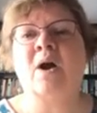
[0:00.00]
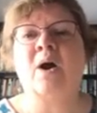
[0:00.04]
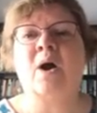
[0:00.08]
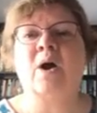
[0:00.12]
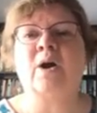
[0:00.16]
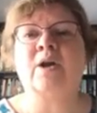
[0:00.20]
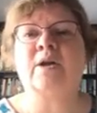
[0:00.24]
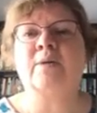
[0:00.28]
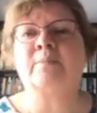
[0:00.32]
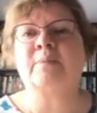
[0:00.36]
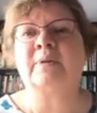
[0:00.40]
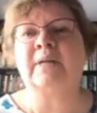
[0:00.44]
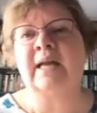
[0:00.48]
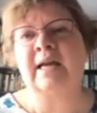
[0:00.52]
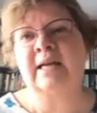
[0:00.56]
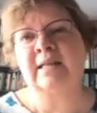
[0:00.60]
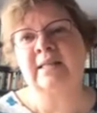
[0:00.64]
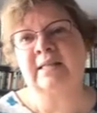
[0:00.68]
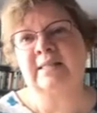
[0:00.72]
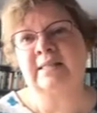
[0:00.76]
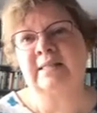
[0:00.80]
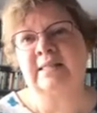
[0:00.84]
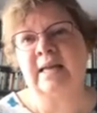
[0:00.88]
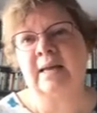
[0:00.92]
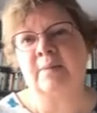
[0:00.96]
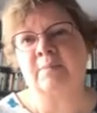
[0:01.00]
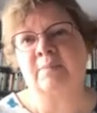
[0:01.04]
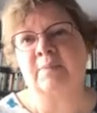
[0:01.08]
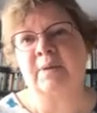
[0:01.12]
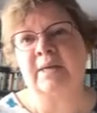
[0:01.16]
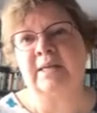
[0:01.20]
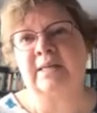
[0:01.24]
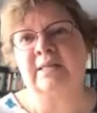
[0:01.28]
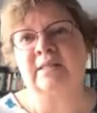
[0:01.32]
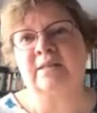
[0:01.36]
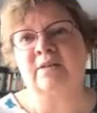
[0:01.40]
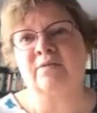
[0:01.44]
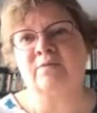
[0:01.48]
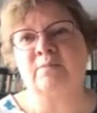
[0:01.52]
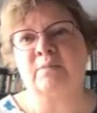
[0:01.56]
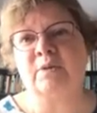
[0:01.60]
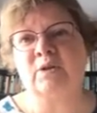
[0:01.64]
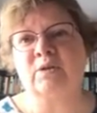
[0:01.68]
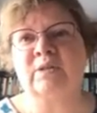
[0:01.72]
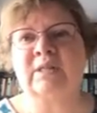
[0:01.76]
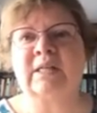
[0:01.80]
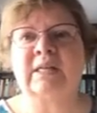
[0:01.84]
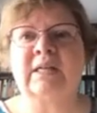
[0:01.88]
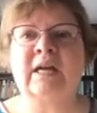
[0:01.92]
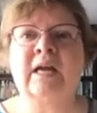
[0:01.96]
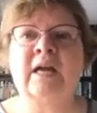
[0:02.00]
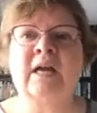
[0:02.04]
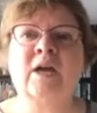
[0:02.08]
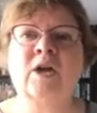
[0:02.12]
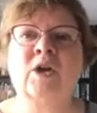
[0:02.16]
Are you playing the same piece of music?